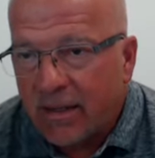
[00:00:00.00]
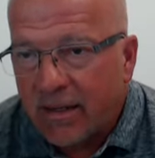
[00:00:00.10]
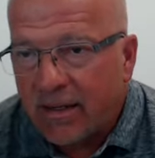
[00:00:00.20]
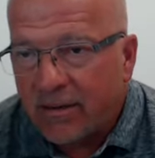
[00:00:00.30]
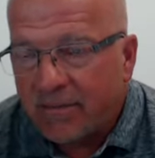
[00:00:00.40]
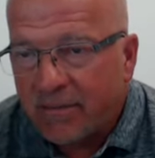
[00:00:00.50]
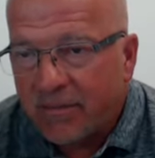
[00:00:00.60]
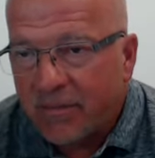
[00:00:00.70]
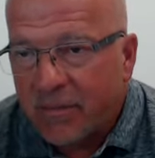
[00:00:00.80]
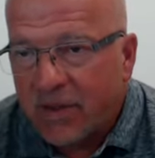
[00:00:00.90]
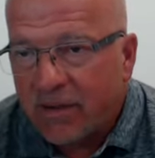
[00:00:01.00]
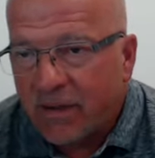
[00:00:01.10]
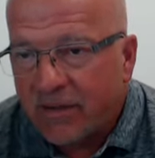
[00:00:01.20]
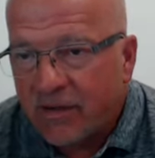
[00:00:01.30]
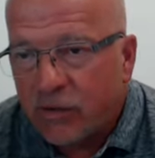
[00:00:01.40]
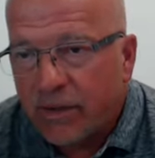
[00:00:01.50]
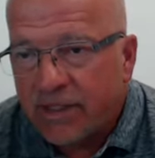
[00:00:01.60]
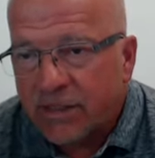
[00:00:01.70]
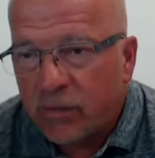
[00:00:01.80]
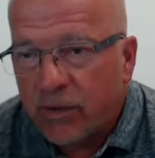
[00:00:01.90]
um, you know a
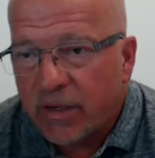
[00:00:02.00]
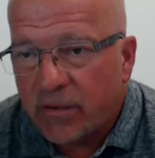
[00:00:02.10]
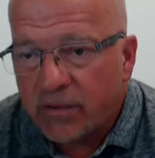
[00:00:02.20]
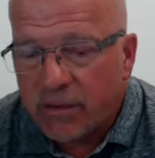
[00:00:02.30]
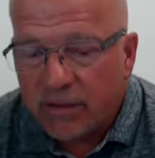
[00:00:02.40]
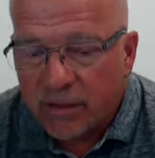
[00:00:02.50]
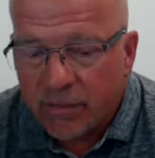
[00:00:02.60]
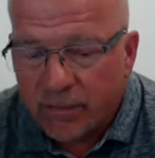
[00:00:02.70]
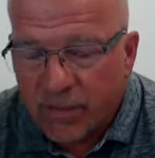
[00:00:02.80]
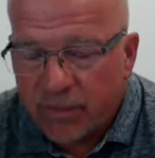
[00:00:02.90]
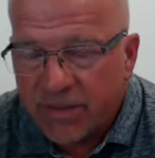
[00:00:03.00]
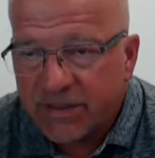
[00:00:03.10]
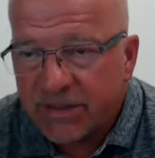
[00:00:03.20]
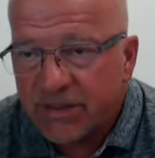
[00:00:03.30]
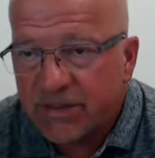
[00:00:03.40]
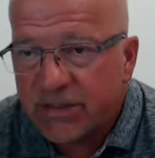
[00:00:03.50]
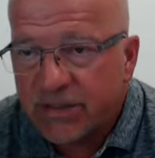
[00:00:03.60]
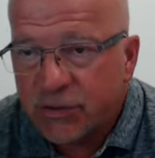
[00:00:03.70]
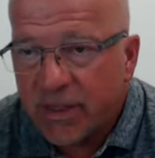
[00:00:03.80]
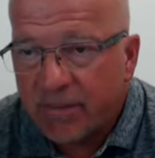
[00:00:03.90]
situation where you know the, the business is
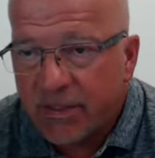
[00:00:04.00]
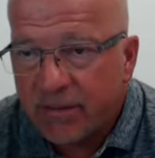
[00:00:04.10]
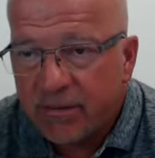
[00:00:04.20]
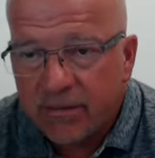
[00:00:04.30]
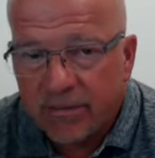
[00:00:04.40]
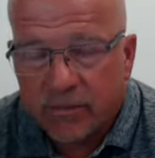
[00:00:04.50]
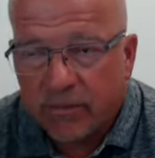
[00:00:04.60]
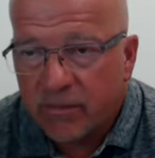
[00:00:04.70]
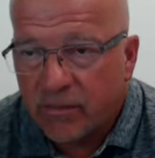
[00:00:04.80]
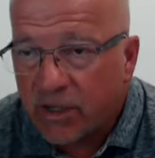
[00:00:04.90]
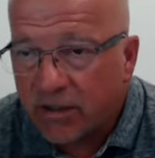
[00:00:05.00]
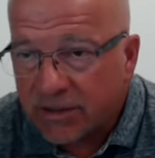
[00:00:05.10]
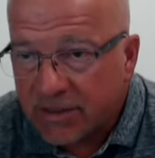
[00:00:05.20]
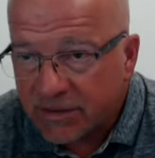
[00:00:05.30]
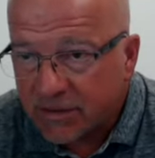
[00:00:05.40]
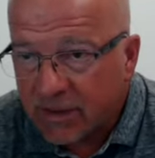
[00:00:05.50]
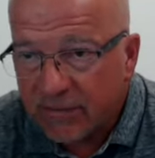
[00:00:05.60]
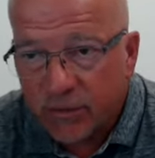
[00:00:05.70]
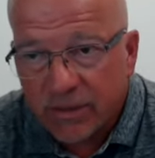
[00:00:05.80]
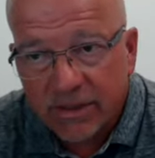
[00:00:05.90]
disrupted regardless
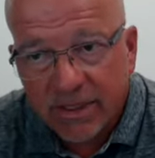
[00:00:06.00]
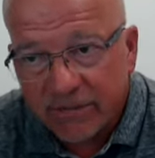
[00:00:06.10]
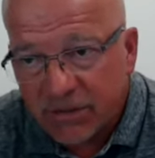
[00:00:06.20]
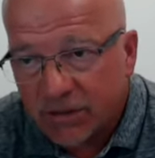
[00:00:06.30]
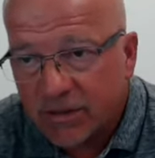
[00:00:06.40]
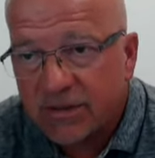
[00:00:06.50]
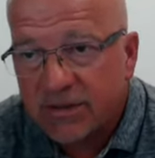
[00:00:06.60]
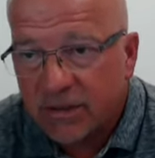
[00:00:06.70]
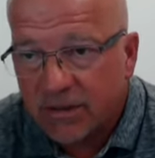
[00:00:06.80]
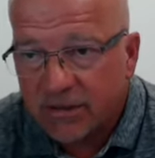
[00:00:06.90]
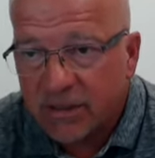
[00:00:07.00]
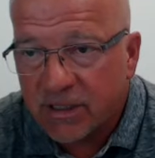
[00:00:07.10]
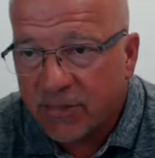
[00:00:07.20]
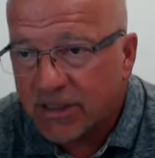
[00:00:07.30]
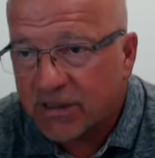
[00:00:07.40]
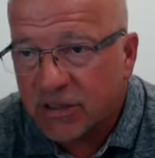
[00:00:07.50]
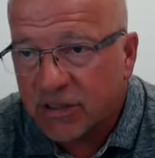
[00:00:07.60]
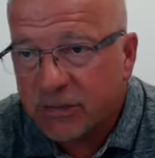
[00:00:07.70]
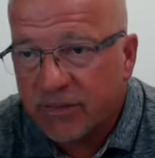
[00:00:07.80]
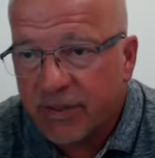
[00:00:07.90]
even with the life insurance you know there's going to be an
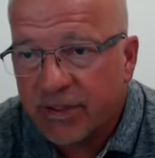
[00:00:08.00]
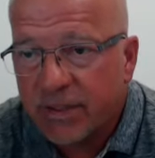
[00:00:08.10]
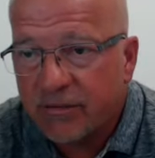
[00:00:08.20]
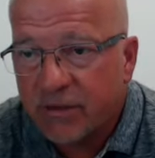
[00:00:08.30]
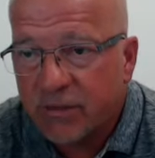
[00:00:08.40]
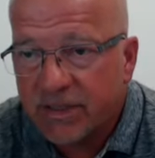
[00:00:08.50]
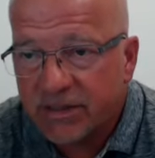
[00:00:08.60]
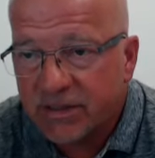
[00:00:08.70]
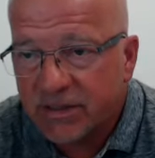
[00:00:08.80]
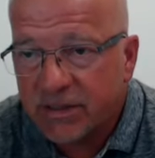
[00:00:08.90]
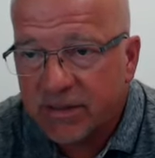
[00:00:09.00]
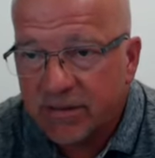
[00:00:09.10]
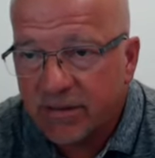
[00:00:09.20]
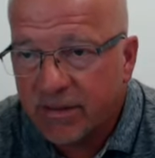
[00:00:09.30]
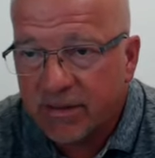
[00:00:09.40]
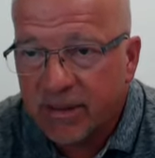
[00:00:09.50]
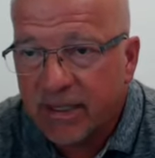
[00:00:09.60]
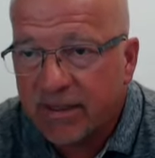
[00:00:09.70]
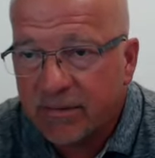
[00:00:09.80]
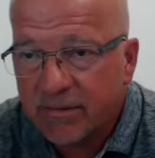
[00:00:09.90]
adjustment period for the business to you know
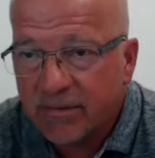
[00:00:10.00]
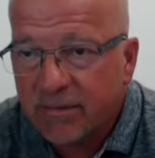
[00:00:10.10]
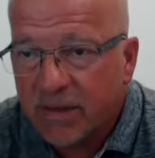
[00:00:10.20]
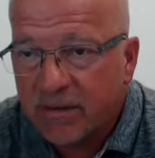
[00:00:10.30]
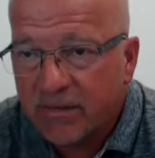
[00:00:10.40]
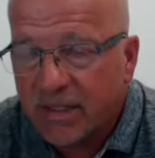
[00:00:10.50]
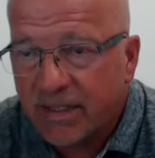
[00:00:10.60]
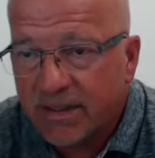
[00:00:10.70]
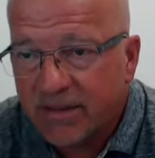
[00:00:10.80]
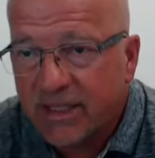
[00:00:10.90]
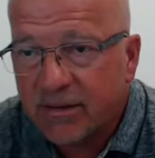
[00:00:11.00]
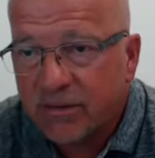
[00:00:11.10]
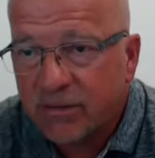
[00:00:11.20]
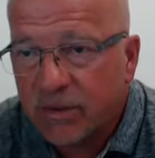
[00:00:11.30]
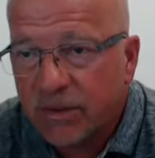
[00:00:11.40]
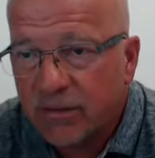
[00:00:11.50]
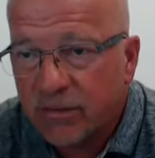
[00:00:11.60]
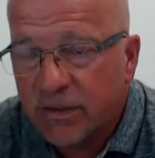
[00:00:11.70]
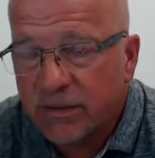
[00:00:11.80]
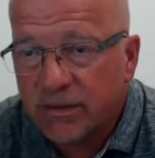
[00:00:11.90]
kind of to kind of get settled with
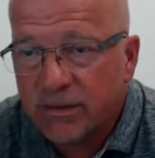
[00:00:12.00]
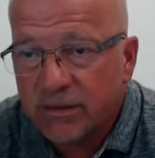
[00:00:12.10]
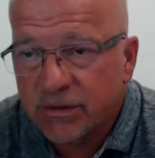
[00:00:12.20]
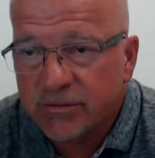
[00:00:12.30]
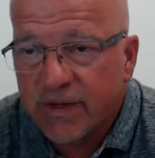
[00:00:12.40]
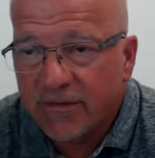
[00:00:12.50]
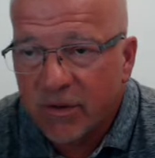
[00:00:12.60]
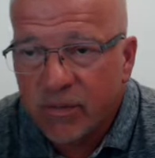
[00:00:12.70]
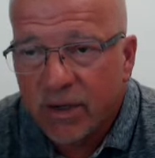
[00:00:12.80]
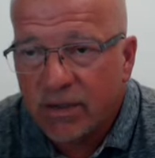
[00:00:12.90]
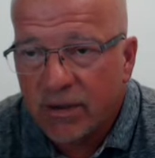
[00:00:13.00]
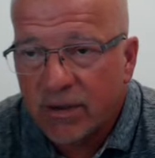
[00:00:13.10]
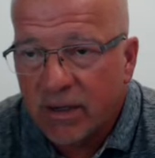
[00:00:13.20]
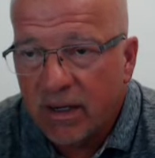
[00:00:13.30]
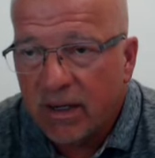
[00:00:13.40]
with the surviving partner